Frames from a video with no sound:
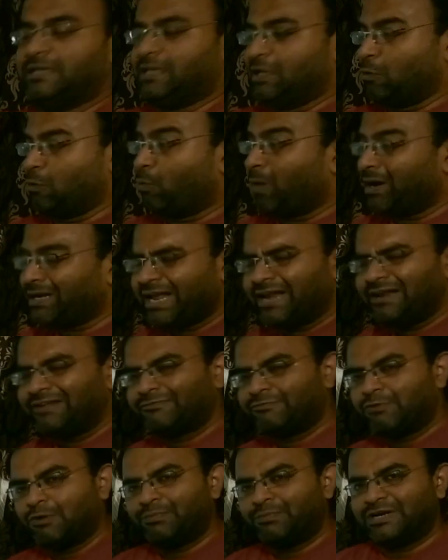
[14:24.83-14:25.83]
Now, what kind
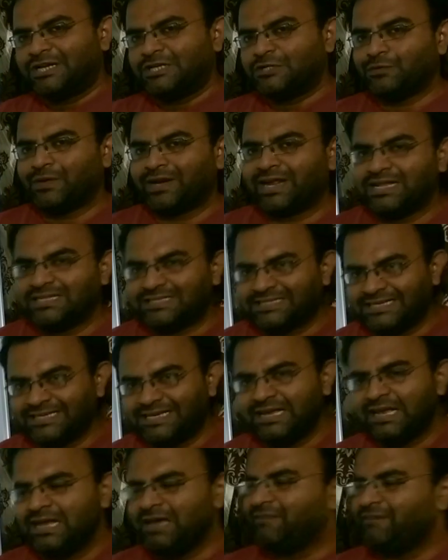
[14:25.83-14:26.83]
of properties one can
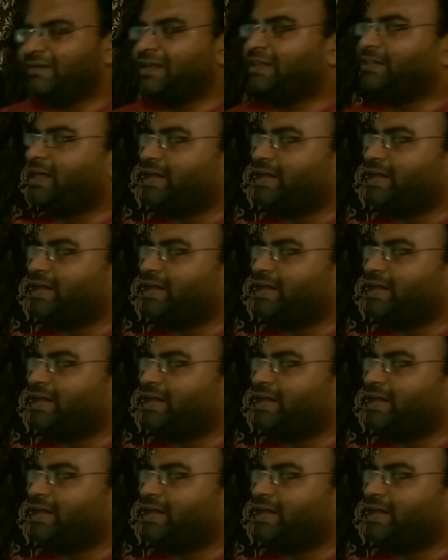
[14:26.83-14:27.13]
see when